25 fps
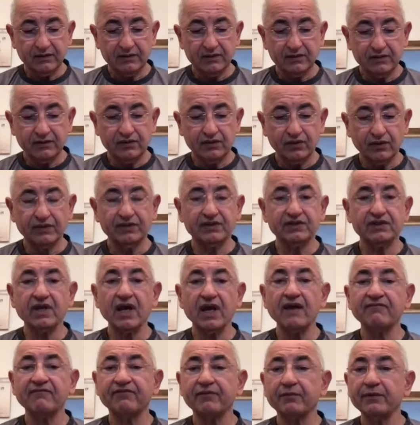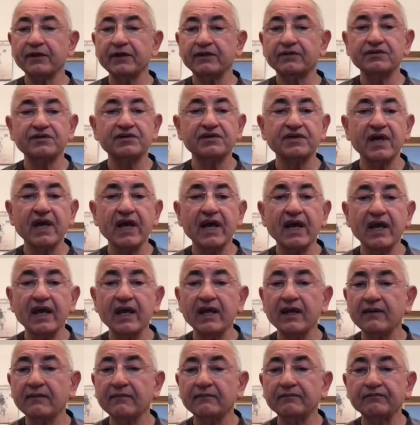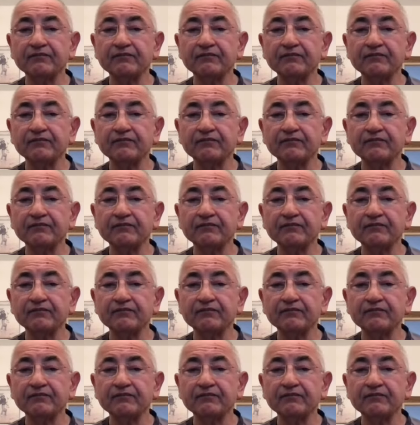it's time for me to say